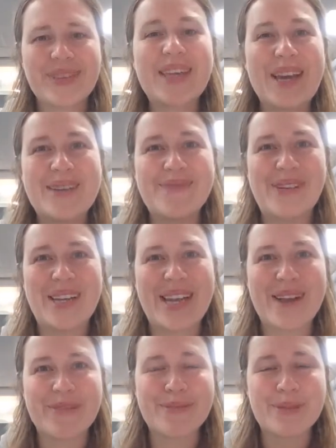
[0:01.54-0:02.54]
Good
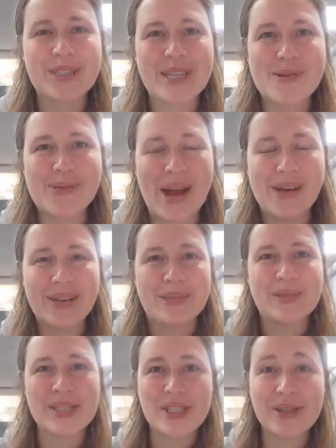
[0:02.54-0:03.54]
morning, everybody.
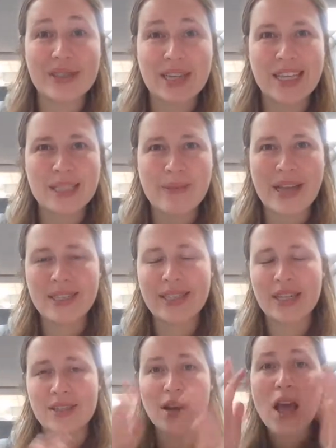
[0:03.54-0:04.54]
Welcome to Tuesday's maths
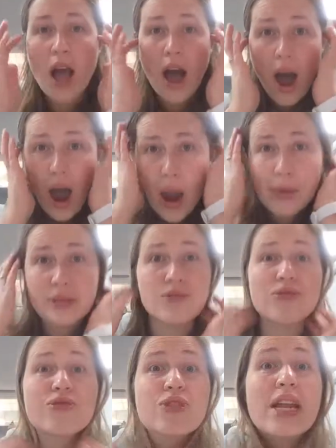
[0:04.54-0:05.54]
session. I was
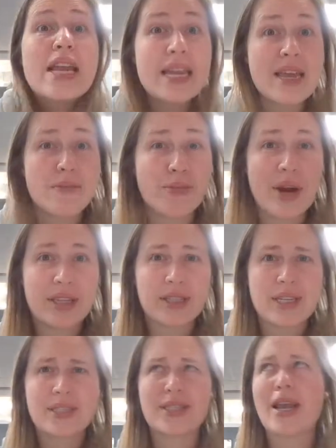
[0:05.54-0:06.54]
really impressed
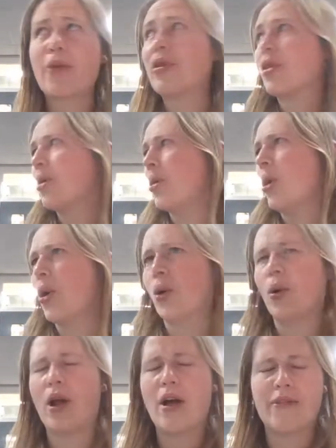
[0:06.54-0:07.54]
yesterday with
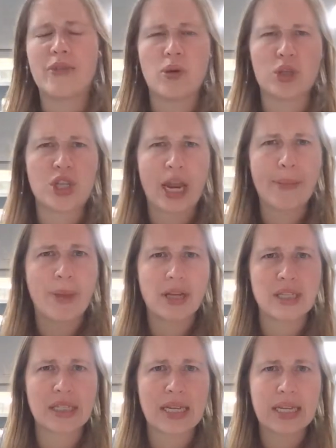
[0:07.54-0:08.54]
all of your shape
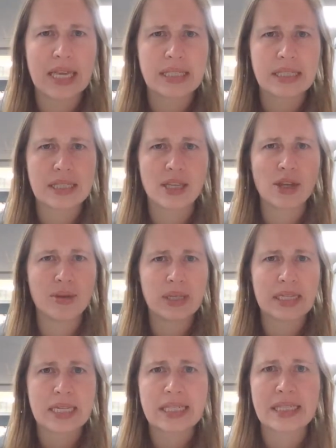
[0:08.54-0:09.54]
hunting that you
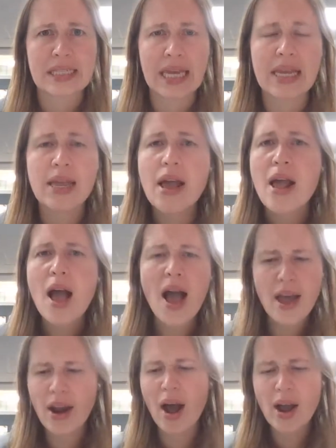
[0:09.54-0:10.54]
did yesterday.
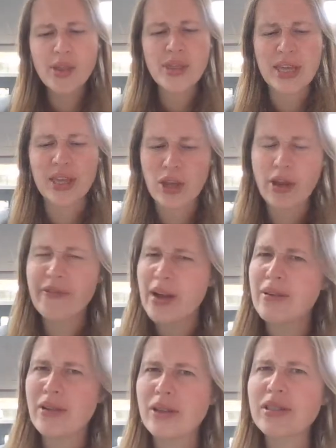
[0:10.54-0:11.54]
And I think you
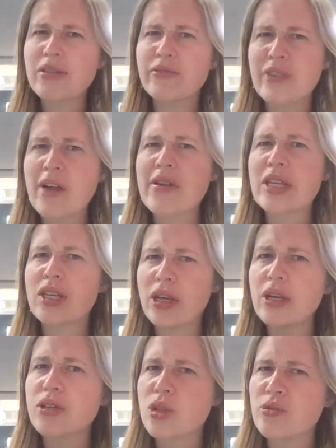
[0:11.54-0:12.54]
found lots of very
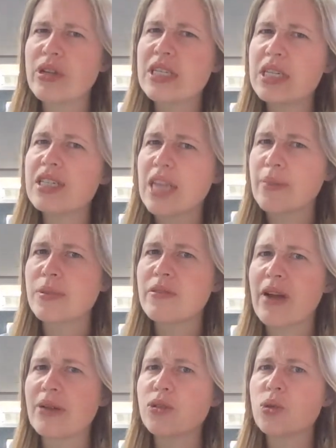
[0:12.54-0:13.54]
good 3D shapes
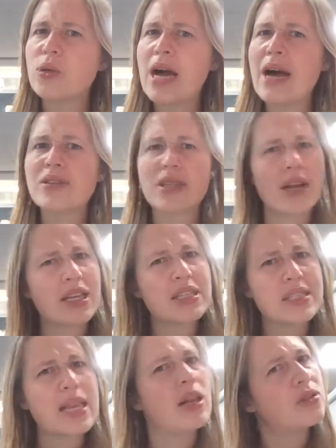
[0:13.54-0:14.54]
around your house, and I
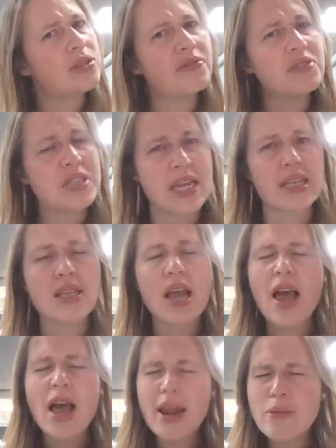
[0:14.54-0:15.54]
could see lots of ticks.
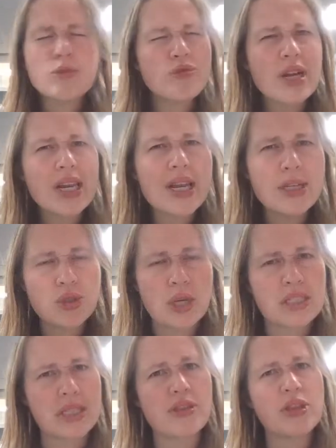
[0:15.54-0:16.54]
And it was really
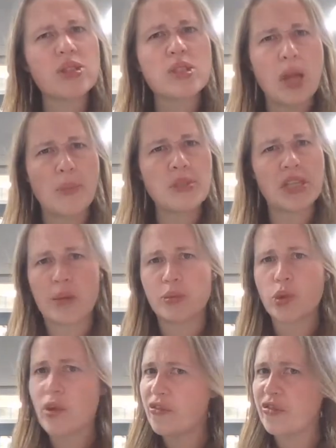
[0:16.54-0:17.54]
interesting that some
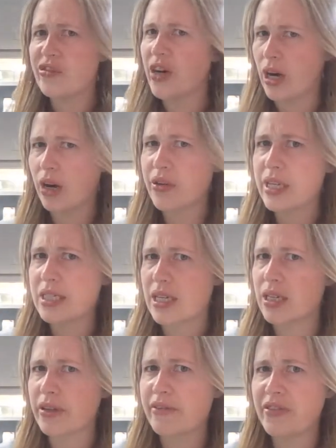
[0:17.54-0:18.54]
shapes were far
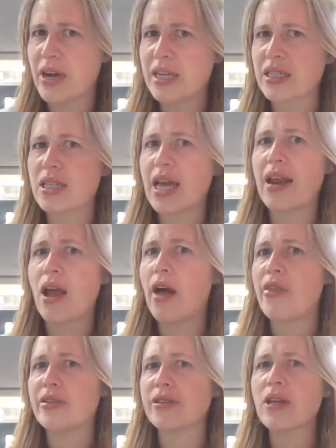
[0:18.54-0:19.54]
easier to find than
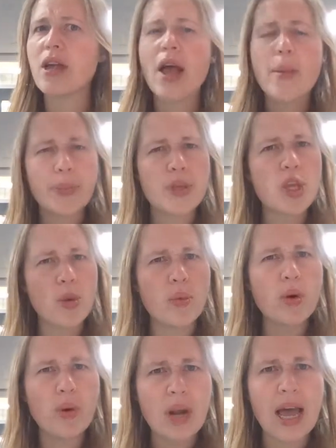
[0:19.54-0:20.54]
others. But you
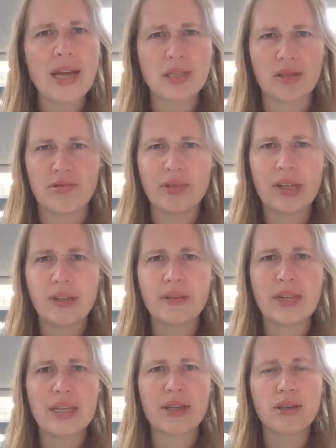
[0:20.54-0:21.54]
all had a really,
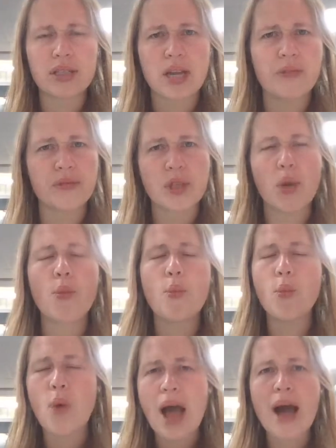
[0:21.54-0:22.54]
really good hunt, so
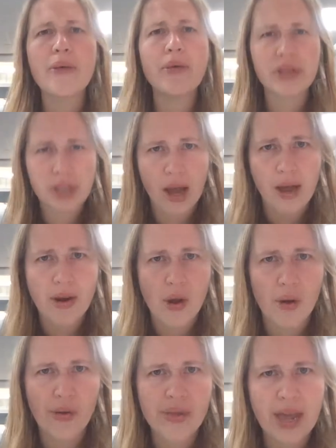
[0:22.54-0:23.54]
well done
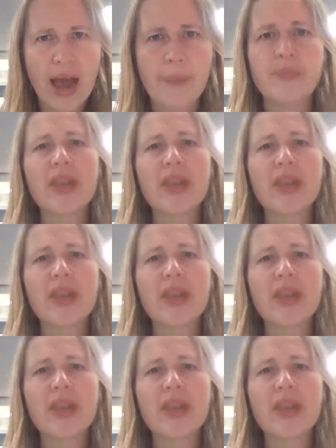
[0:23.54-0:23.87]
on that.